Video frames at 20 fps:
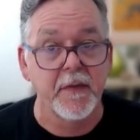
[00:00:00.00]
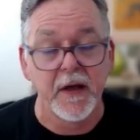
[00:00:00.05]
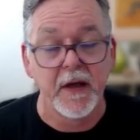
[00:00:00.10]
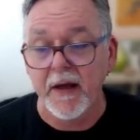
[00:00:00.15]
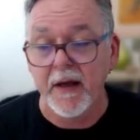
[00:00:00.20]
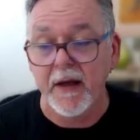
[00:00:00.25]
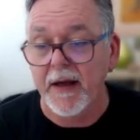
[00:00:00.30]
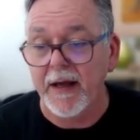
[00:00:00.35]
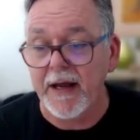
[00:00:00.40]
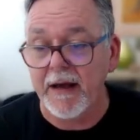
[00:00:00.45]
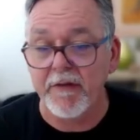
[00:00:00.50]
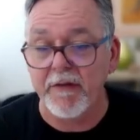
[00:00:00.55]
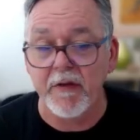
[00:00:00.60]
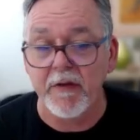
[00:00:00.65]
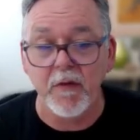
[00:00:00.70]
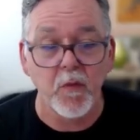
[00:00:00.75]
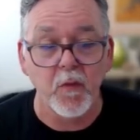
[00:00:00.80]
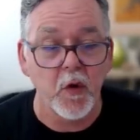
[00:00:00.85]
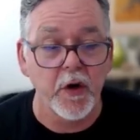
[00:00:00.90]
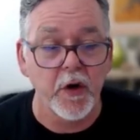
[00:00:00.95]
and have them
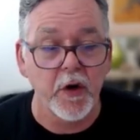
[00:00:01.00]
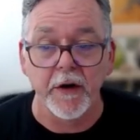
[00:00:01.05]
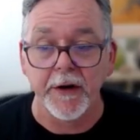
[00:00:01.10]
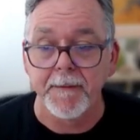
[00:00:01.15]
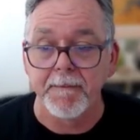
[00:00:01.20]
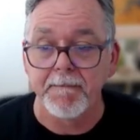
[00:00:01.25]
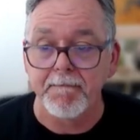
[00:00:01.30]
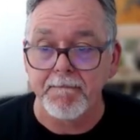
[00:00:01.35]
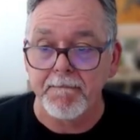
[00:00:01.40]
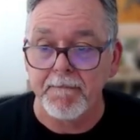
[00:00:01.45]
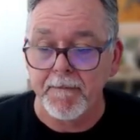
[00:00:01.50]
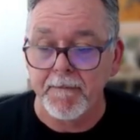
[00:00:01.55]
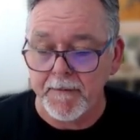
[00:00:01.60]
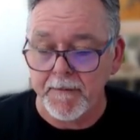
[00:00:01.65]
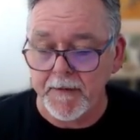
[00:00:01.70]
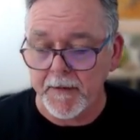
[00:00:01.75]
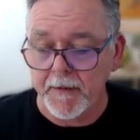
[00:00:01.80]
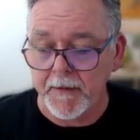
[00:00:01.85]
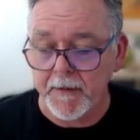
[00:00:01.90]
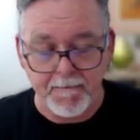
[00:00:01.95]
work on it.
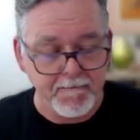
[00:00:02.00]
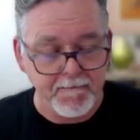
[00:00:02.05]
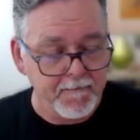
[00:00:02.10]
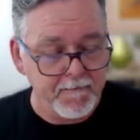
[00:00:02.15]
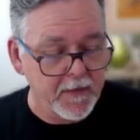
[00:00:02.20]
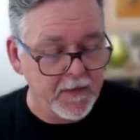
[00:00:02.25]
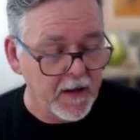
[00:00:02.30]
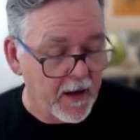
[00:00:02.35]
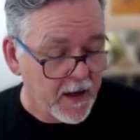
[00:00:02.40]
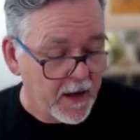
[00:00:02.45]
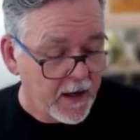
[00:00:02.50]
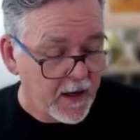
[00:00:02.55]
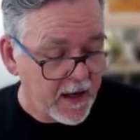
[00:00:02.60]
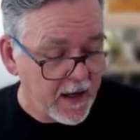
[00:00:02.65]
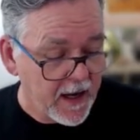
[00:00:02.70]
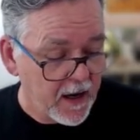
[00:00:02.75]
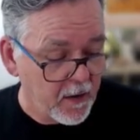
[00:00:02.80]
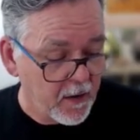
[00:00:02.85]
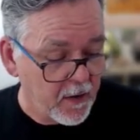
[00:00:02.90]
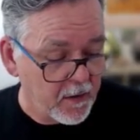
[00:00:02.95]
Okay.
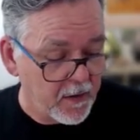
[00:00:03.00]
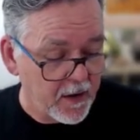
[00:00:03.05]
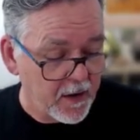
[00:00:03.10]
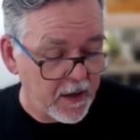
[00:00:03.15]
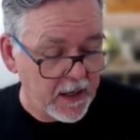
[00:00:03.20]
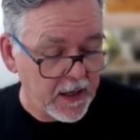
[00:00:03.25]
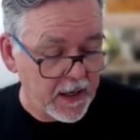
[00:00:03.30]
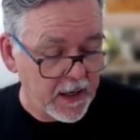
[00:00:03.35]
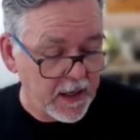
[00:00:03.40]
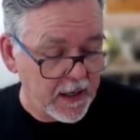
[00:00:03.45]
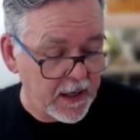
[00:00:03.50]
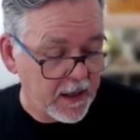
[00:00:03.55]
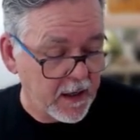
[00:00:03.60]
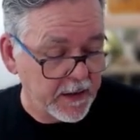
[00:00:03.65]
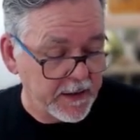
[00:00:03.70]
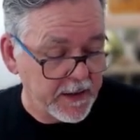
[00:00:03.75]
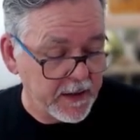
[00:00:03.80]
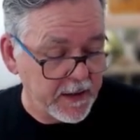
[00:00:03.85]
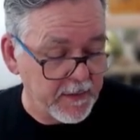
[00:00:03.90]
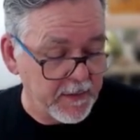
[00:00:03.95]
Now, I
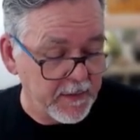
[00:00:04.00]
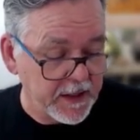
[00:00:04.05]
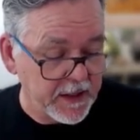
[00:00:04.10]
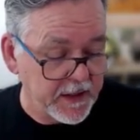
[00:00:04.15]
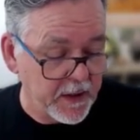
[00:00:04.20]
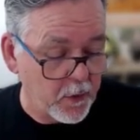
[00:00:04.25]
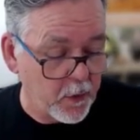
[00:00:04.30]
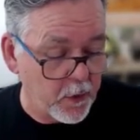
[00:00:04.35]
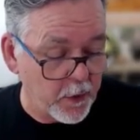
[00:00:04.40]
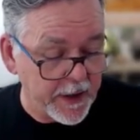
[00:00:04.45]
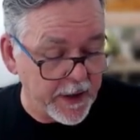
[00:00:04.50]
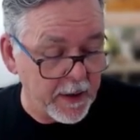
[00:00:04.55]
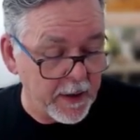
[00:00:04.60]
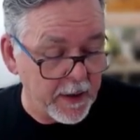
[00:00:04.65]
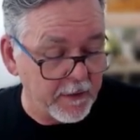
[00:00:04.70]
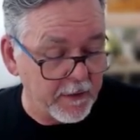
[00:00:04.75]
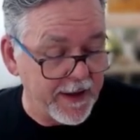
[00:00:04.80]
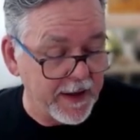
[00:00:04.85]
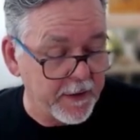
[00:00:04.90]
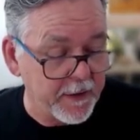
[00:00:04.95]
did mention there were a couple
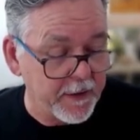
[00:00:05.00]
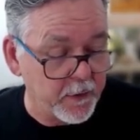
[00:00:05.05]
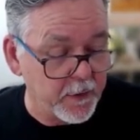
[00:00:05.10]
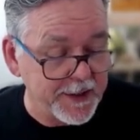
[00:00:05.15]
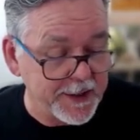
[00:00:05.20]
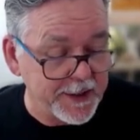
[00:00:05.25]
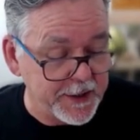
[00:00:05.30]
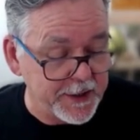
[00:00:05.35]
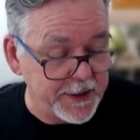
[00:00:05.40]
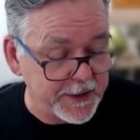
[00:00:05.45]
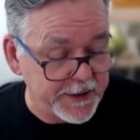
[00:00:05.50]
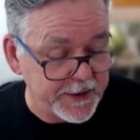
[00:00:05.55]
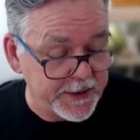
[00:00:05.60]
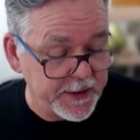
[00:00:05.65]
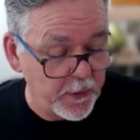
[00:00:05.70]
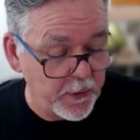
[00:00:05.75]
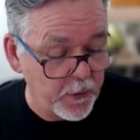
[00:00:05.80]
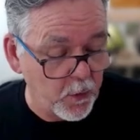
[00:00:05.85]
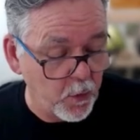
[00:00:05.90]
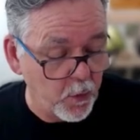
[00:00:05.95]
of other additions.
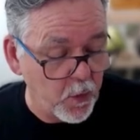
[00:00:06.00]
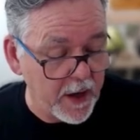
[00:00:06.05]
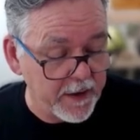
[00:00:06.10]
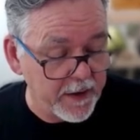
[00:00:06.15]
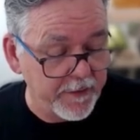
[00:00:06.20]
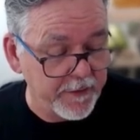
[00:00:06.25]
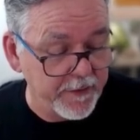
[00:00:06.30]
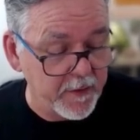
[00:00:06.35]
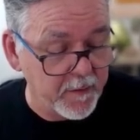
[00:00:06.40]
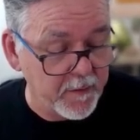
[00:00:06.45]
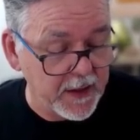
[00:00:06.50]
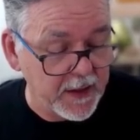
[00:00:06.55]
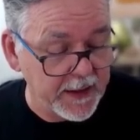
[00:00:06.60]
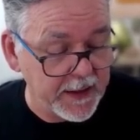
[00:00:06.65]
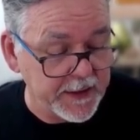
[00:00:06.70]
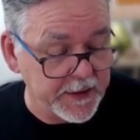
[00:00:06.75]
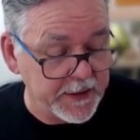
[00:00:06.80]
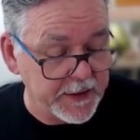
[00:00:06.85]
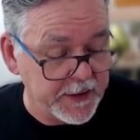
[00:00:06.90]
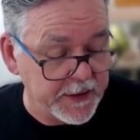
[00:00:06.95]
So one of them
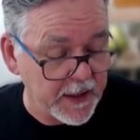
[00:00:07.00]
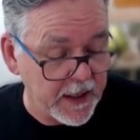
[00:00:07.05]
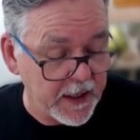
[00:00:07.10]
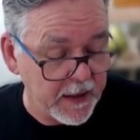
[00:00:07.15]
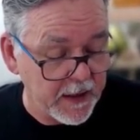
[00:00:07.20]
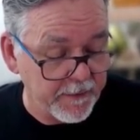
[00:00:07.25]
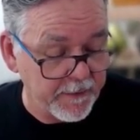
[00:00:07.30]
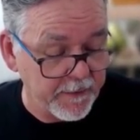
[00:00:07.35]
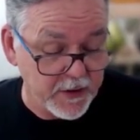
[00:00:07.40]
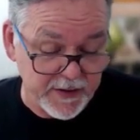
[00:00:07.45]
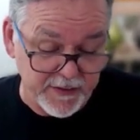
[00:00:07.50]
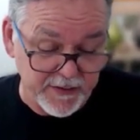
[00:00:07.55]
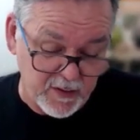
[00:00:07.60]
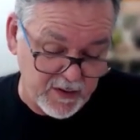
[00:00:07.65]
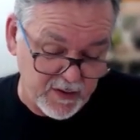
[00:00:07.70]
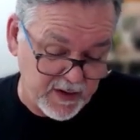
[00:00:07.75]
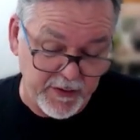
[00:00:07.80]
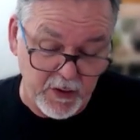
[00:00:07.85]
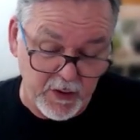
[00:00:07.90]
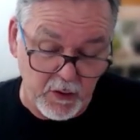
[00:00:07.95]
is, first of all,
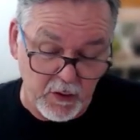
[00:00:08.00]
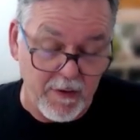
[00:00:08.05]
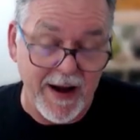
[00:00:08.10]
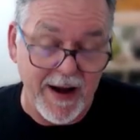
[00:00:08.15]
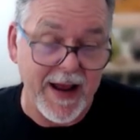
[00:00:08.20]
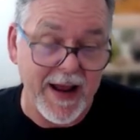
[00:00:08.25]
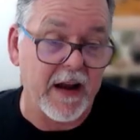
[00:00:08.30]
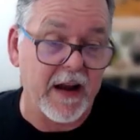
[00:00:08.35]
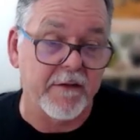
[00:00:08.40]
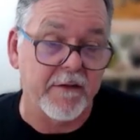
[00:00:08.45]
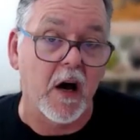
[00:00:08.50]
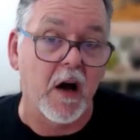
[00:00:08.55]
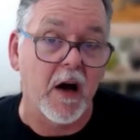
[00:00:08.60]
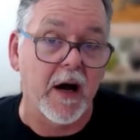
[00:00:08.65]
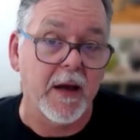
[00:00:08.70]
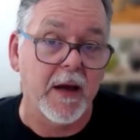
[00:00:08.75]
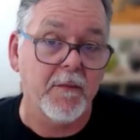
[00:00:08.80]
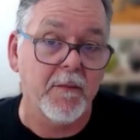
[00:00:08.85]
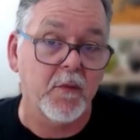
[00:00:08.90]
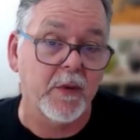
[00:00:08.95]
if you run out of
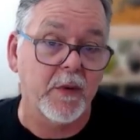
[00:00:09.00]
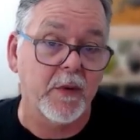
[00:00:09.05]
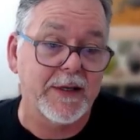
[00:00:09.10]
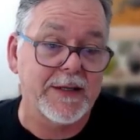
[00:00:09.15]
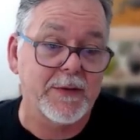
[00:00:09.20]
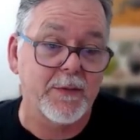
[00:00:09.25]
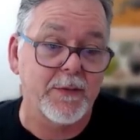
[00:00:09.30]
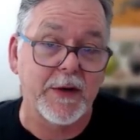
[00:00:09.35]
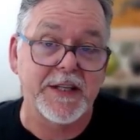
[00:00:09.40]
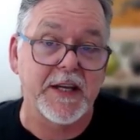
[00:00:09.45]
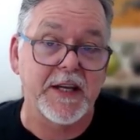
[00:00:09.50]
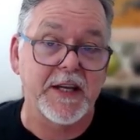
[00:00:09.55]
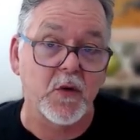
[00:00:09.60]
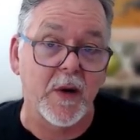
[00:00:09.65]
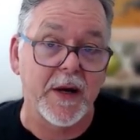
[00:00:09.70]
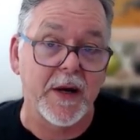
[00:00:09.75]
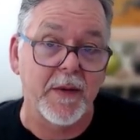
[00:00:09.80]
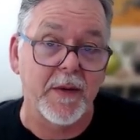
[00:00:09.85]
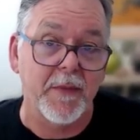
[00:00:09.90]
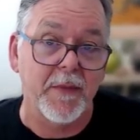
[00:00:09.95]
time, we said
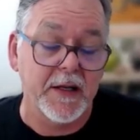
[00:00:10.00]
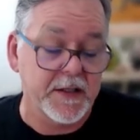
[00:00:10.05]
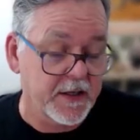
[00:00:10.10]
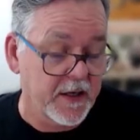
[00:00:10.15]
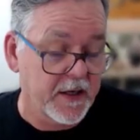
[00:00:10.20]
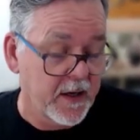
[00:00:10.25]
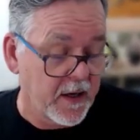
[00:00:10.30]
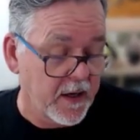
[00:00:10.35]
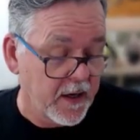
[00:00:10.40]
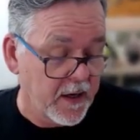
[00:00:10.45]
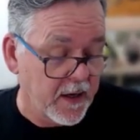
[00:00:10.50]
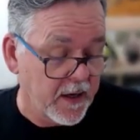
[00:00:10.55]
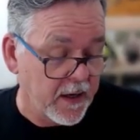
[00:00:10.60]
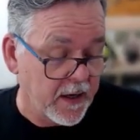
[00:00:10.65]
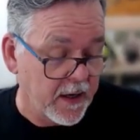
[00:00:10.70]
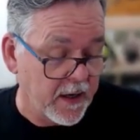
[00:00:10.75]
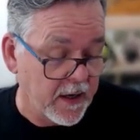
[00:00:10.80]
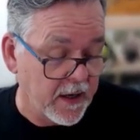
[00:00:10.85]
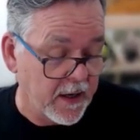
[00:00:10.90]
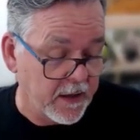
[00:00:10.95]
20 minutes.
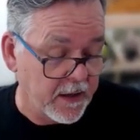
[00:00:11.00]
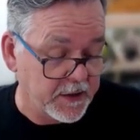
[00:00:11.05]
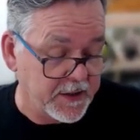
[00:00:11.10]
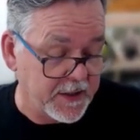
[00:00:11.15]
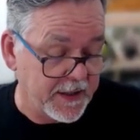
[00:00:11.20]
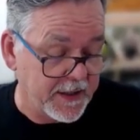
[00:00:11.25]
You can see there are